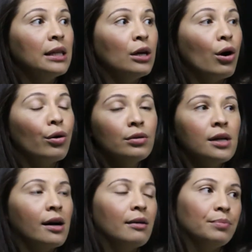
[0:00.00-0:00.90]
the
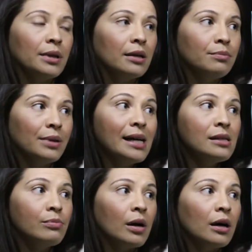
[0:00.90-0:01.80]
O-type blood
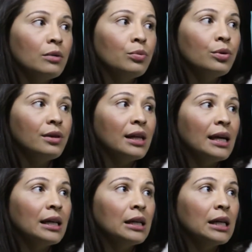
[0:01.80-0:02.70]
plasma will
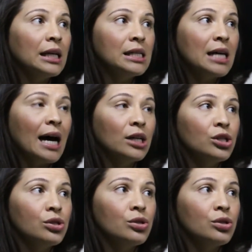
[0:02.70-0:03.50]
then attach